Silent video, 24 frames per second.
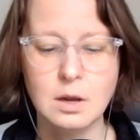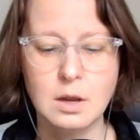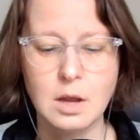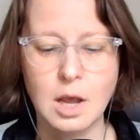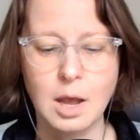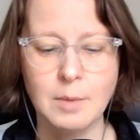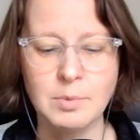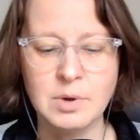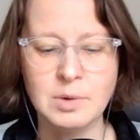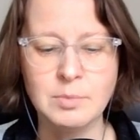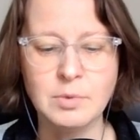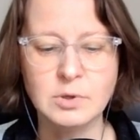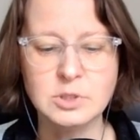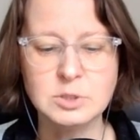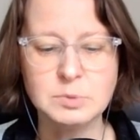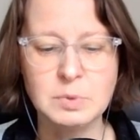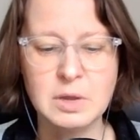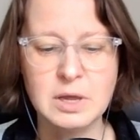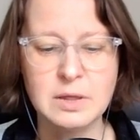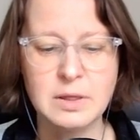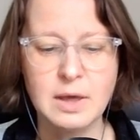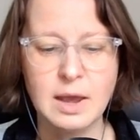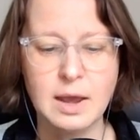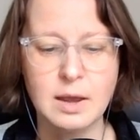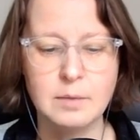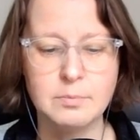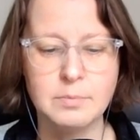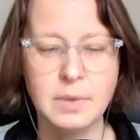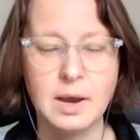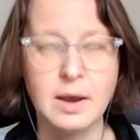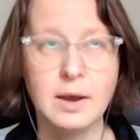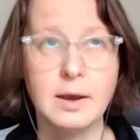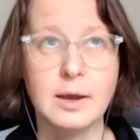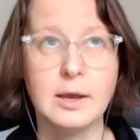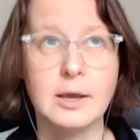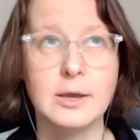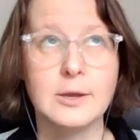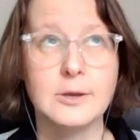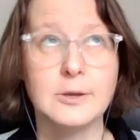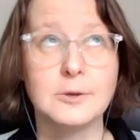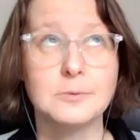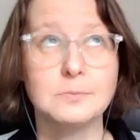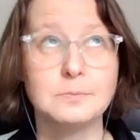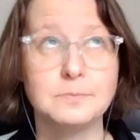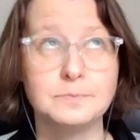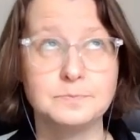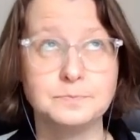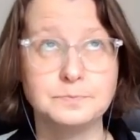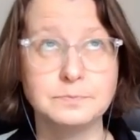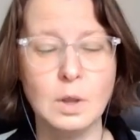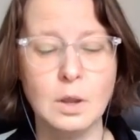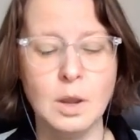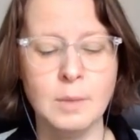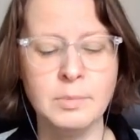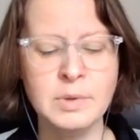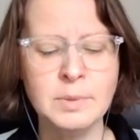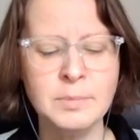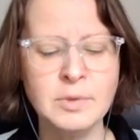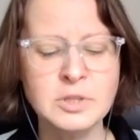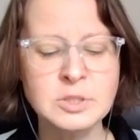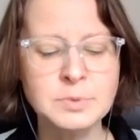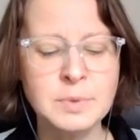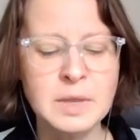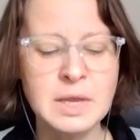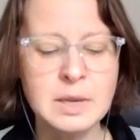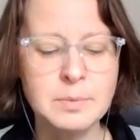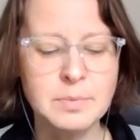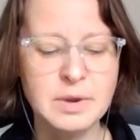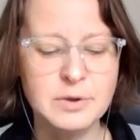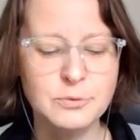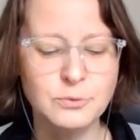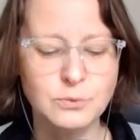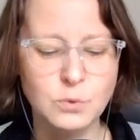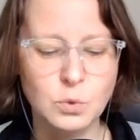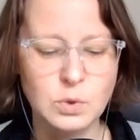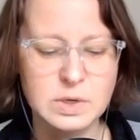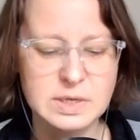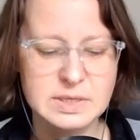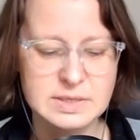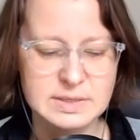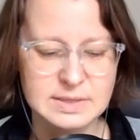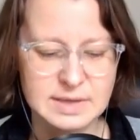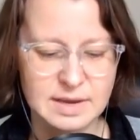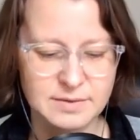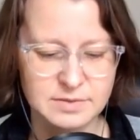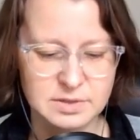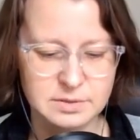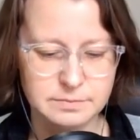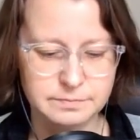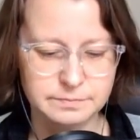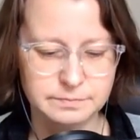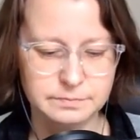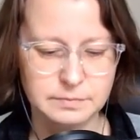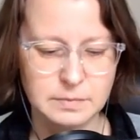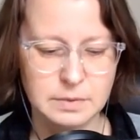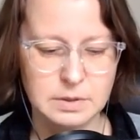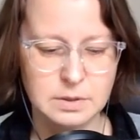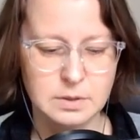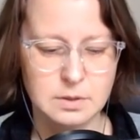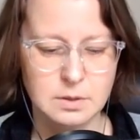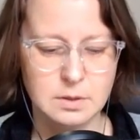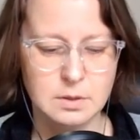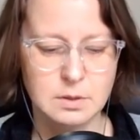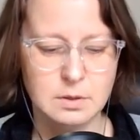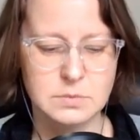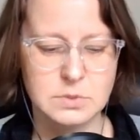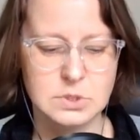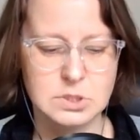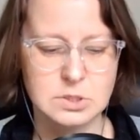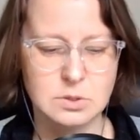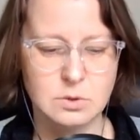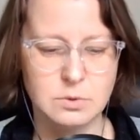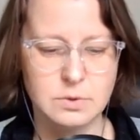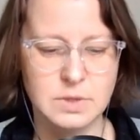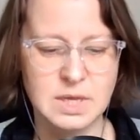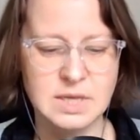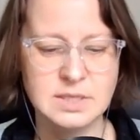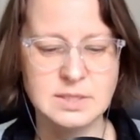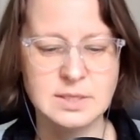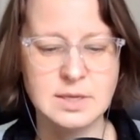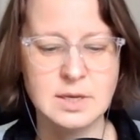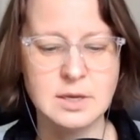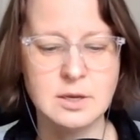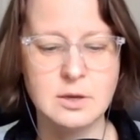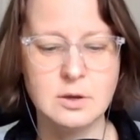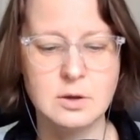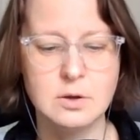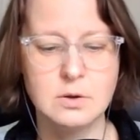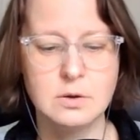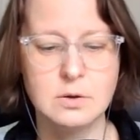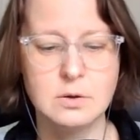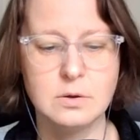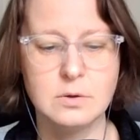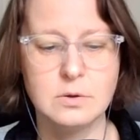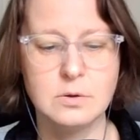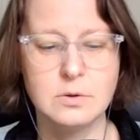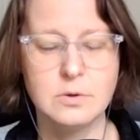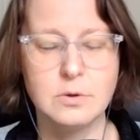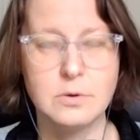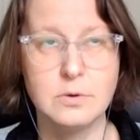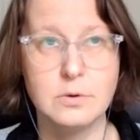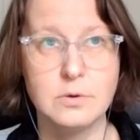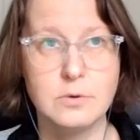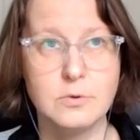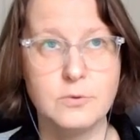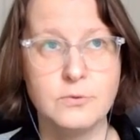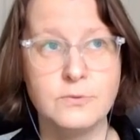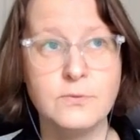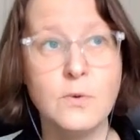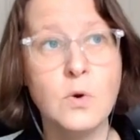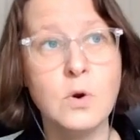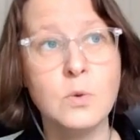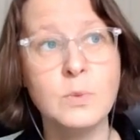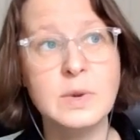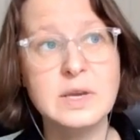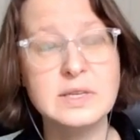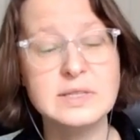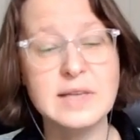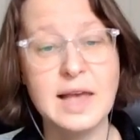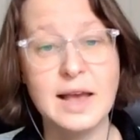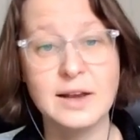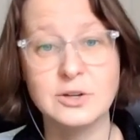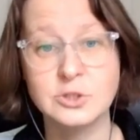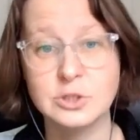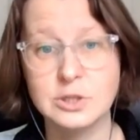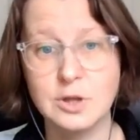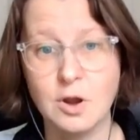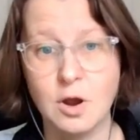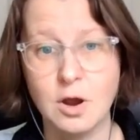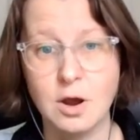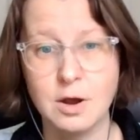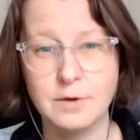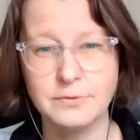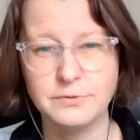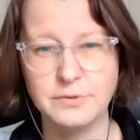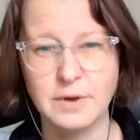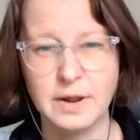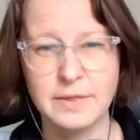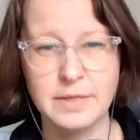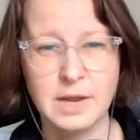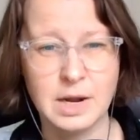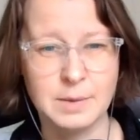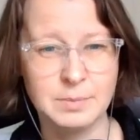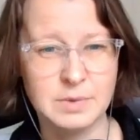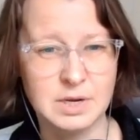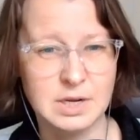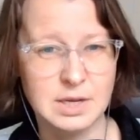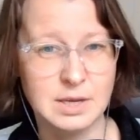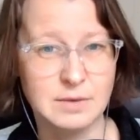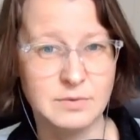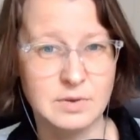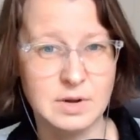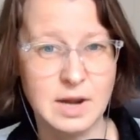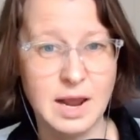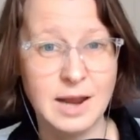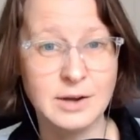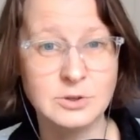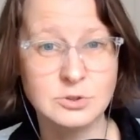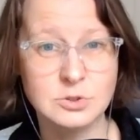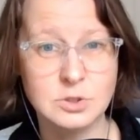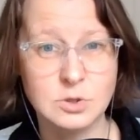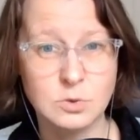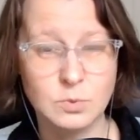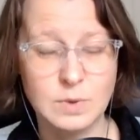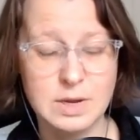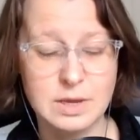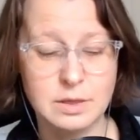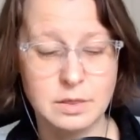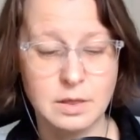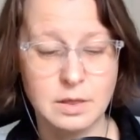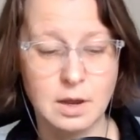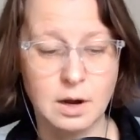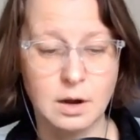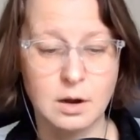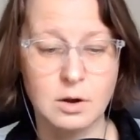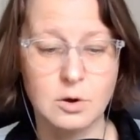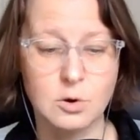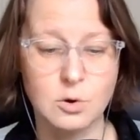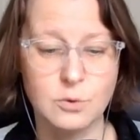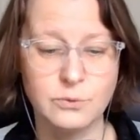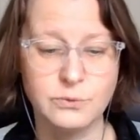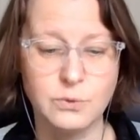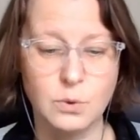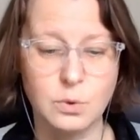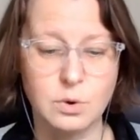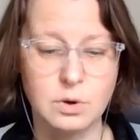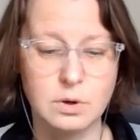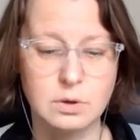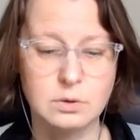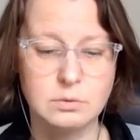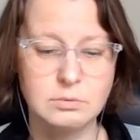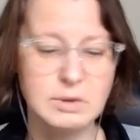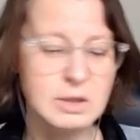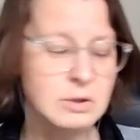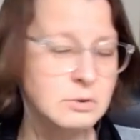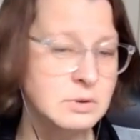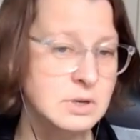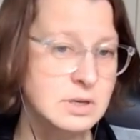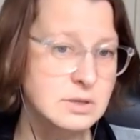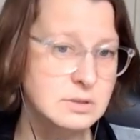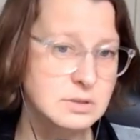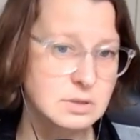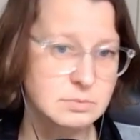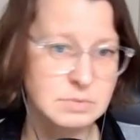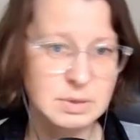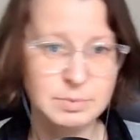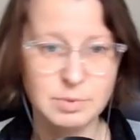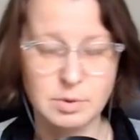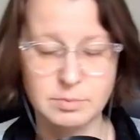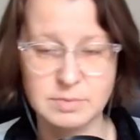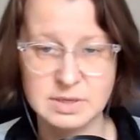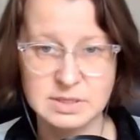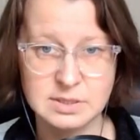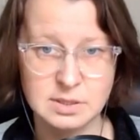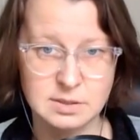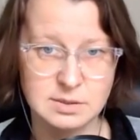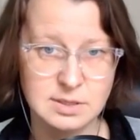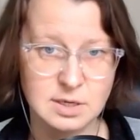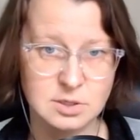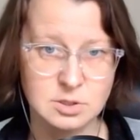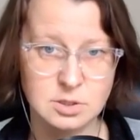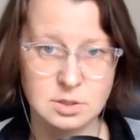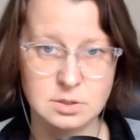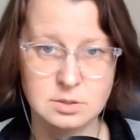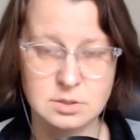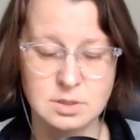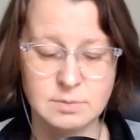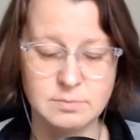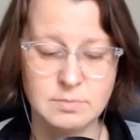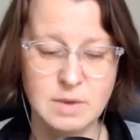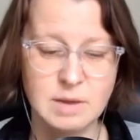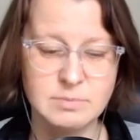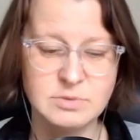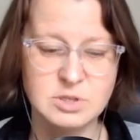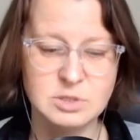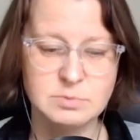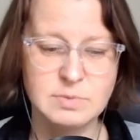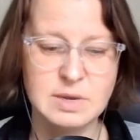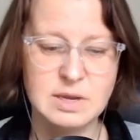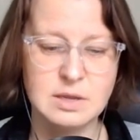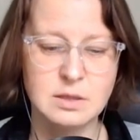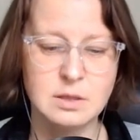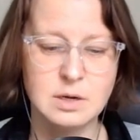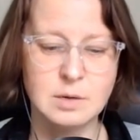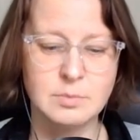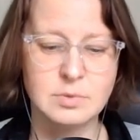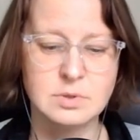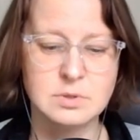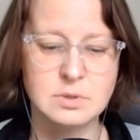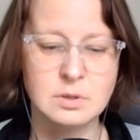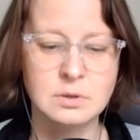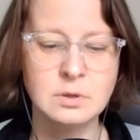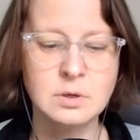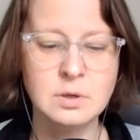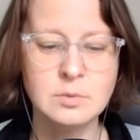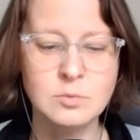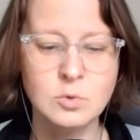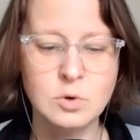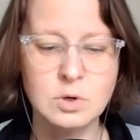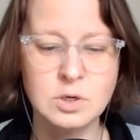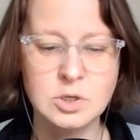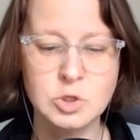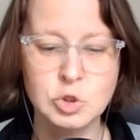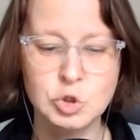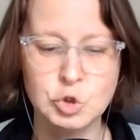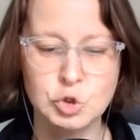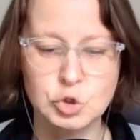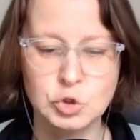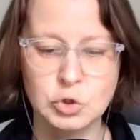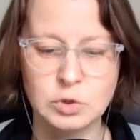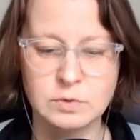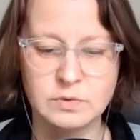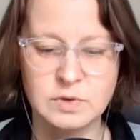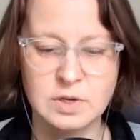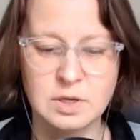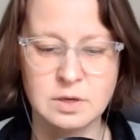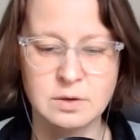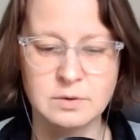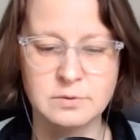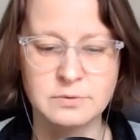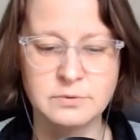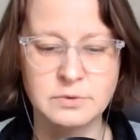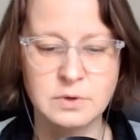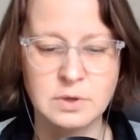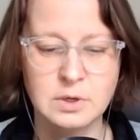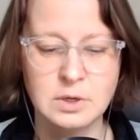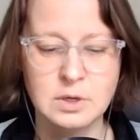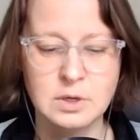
I'm going to multiply it by 47. So that's 4 weeks actually off. And then I'm going to give an extra week there for illness and people missing sessions. I'm just making the numbers a little more conservative.